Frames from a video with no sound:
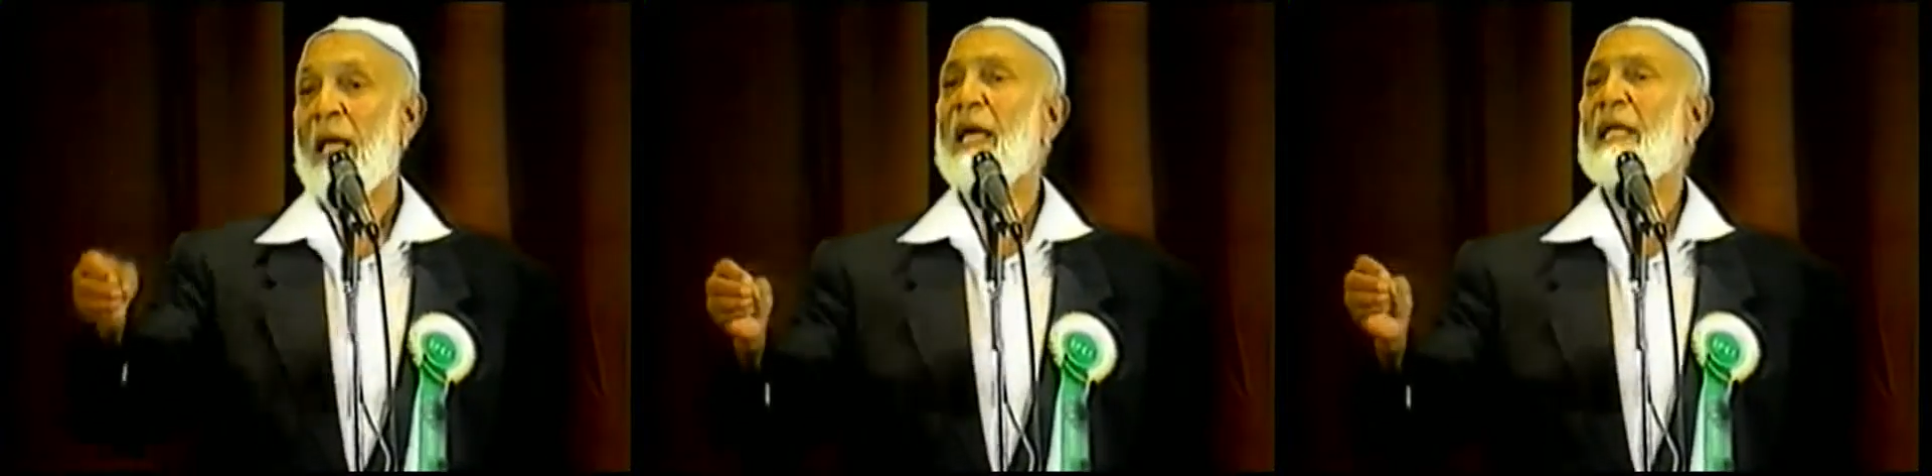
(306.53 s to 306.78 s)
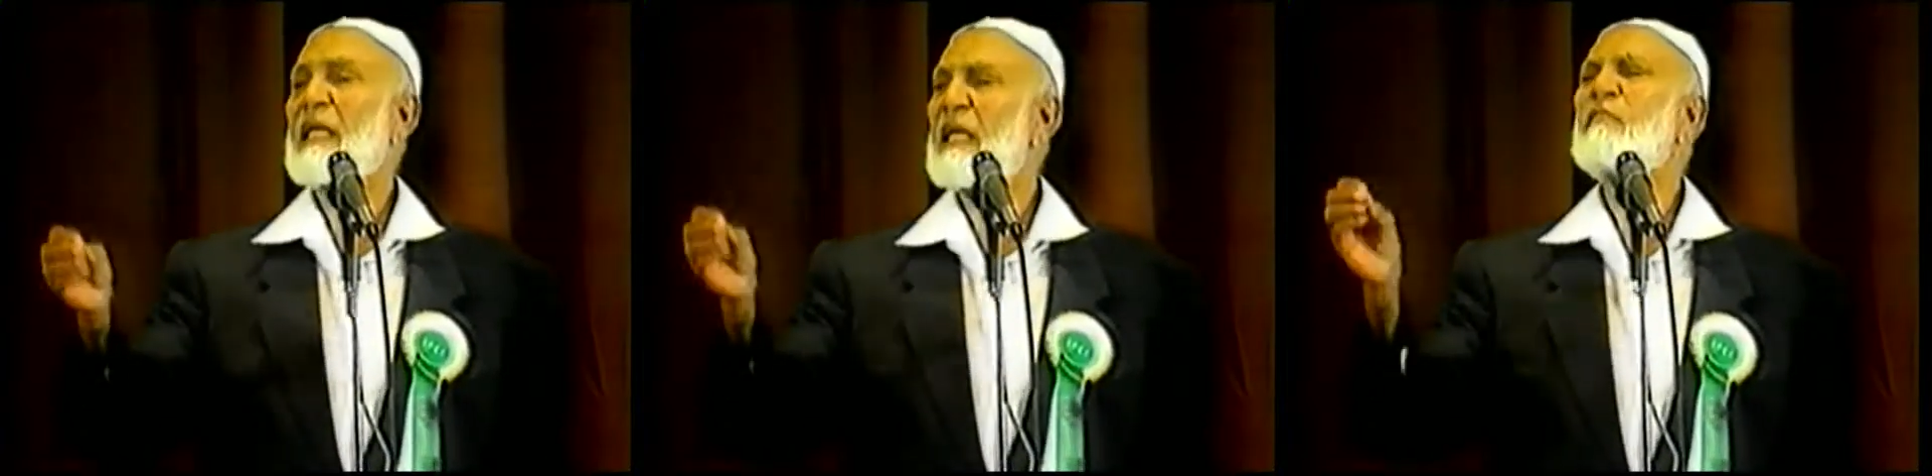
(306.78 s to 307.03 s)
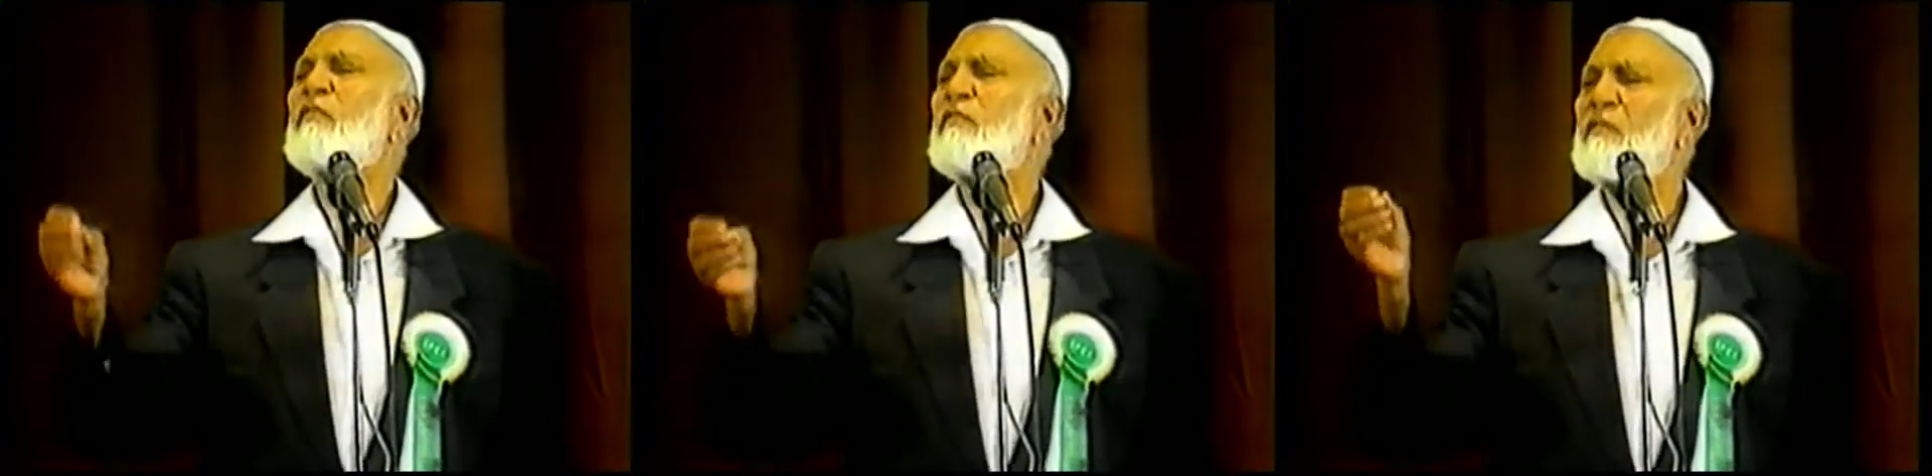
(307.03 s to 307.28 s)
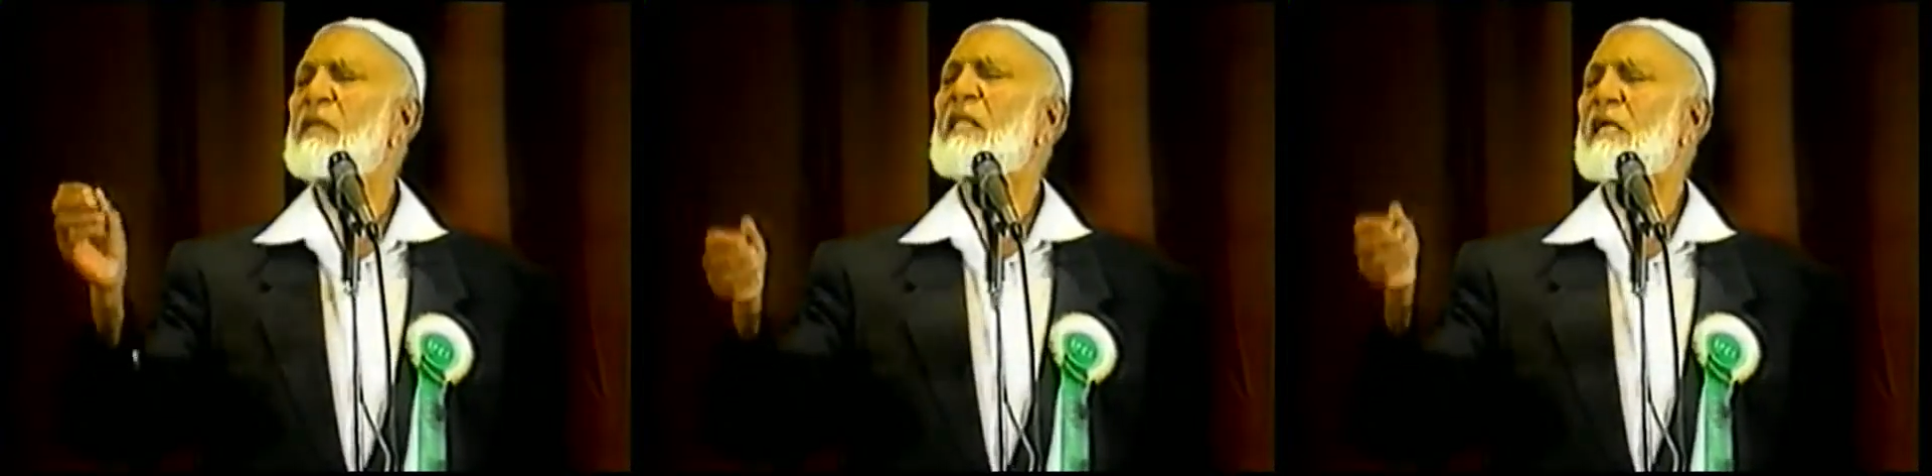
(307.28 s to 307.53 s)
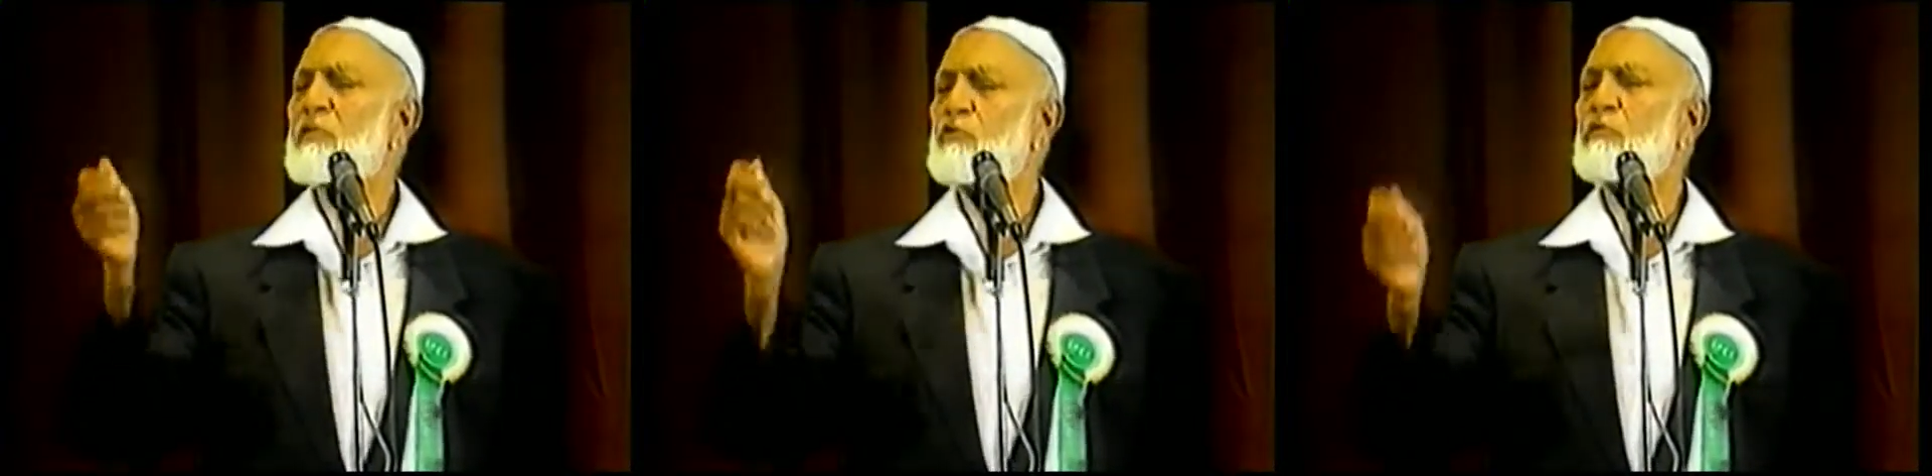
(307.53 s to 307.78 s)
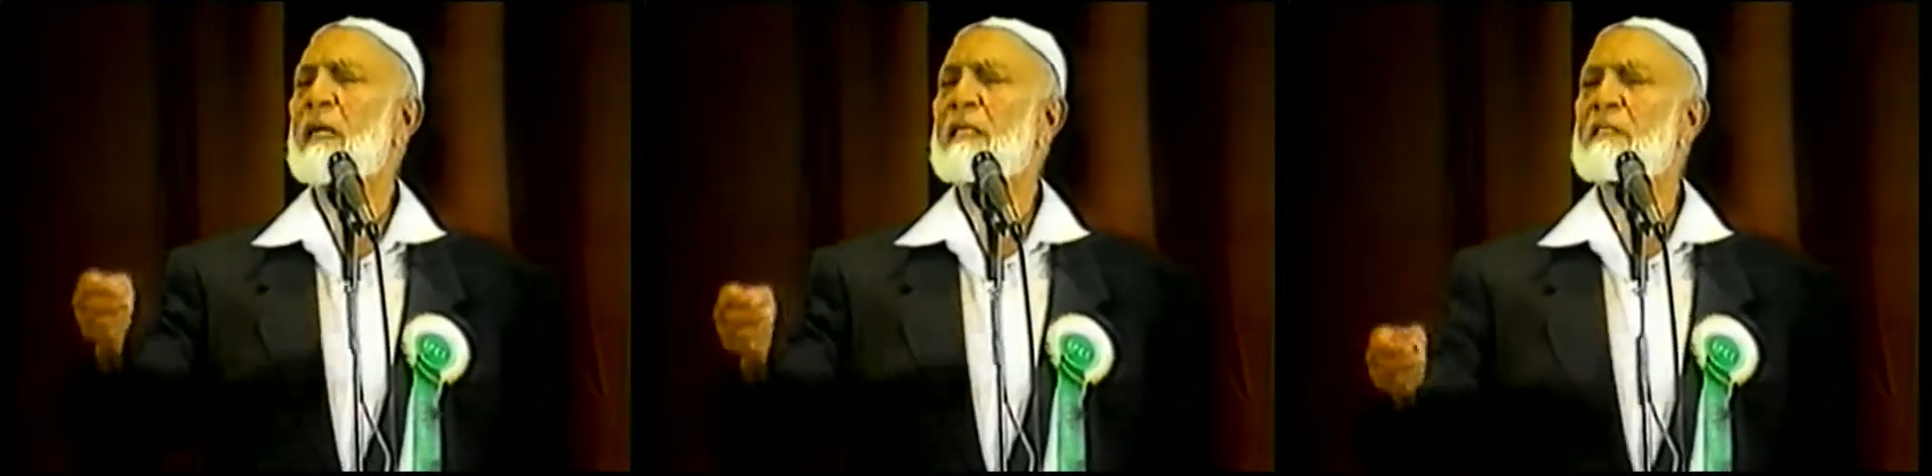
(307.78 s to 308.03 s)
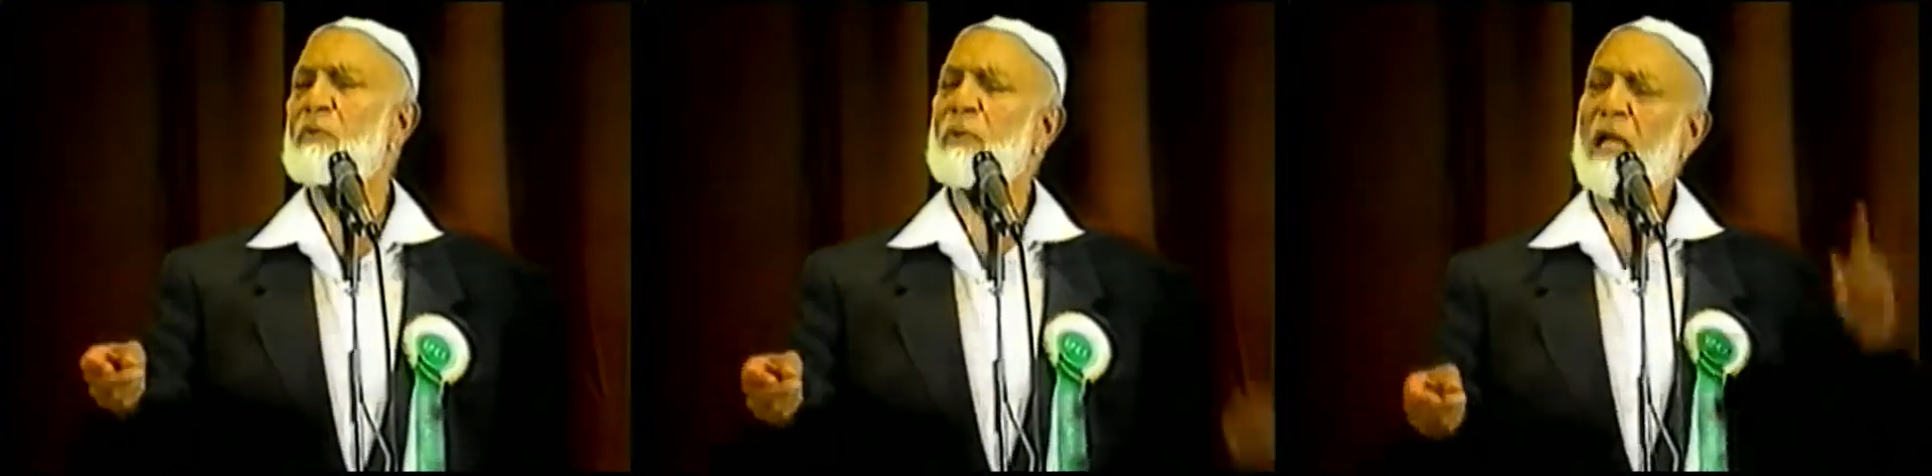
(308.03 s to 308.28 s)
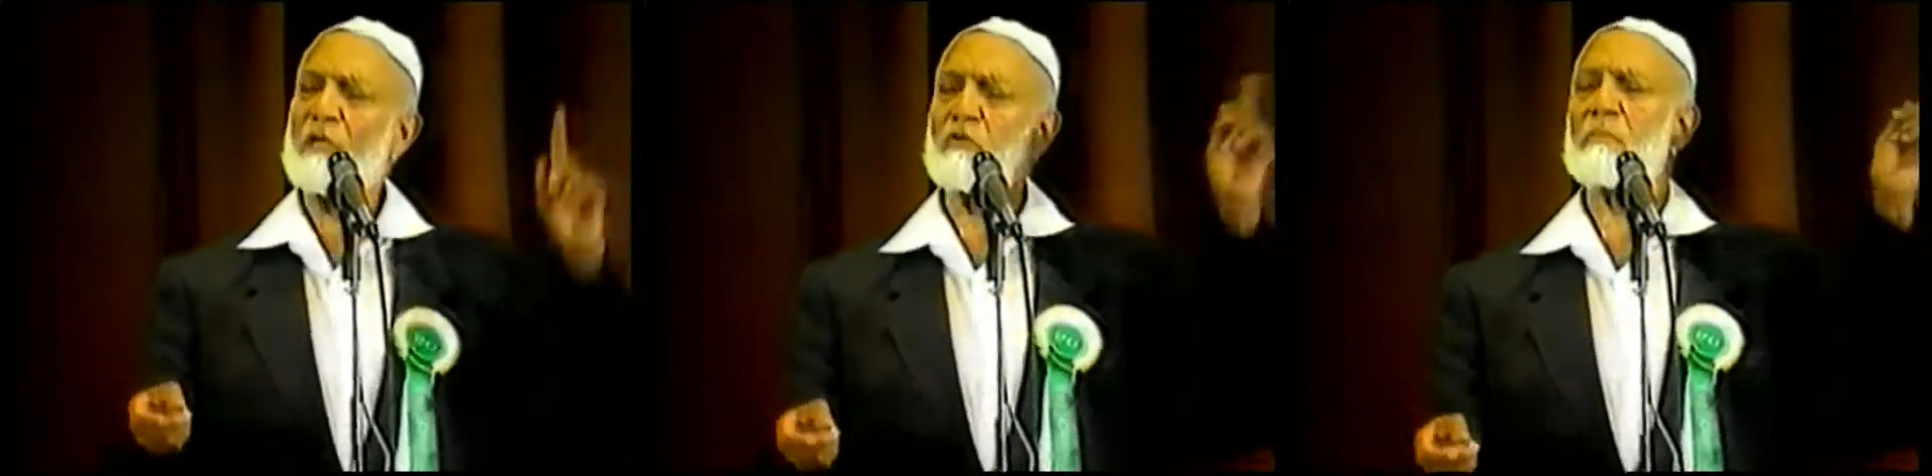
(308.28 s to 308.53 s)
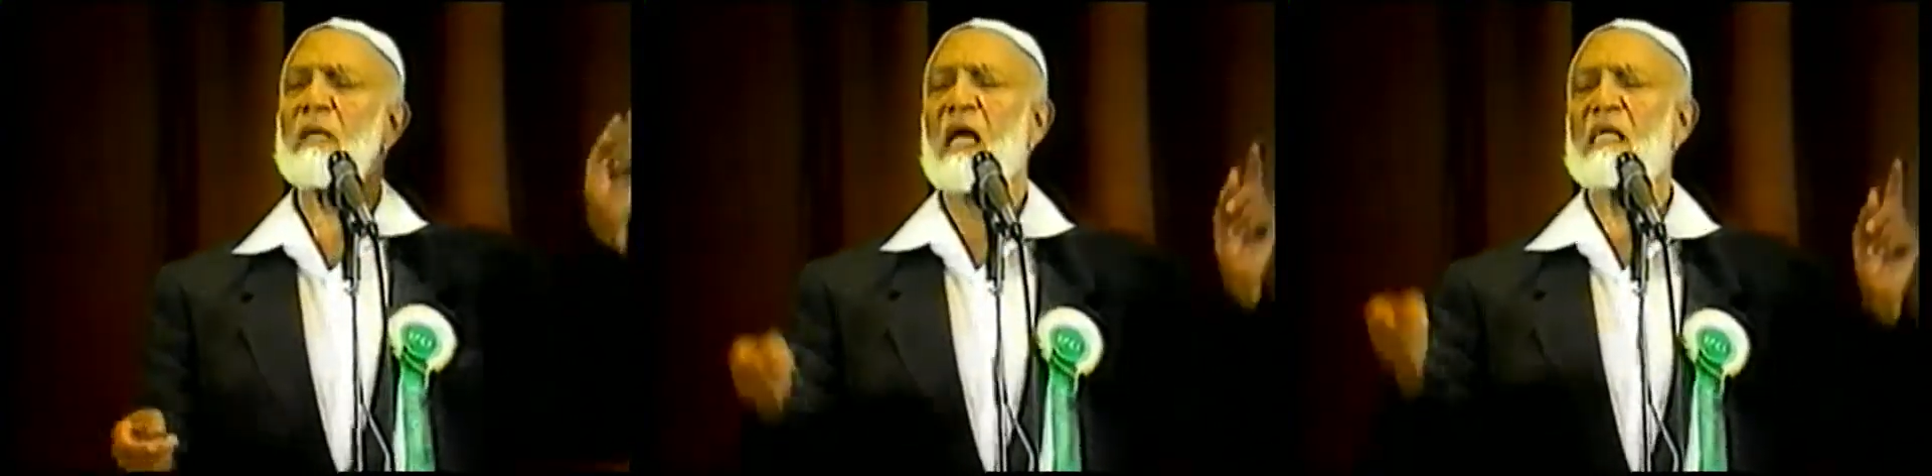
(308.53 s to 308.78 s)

And if you feel that's too much, you write to me,